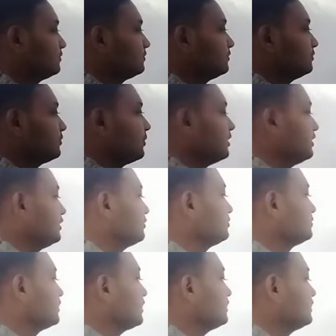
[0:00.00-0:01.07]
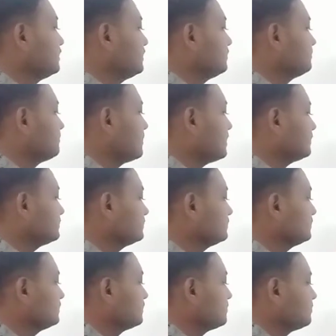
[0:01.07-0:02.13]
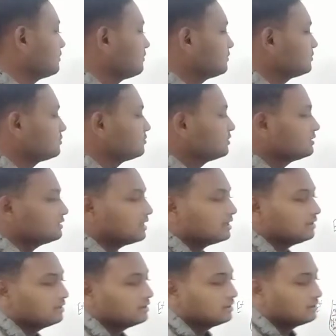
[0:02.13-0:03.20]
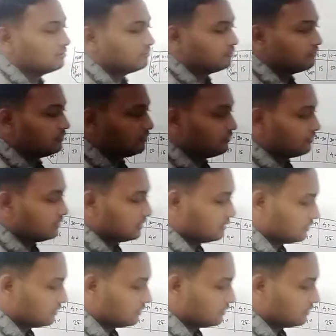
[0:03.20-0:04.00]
20 to 30 marks, the number of the students are 15.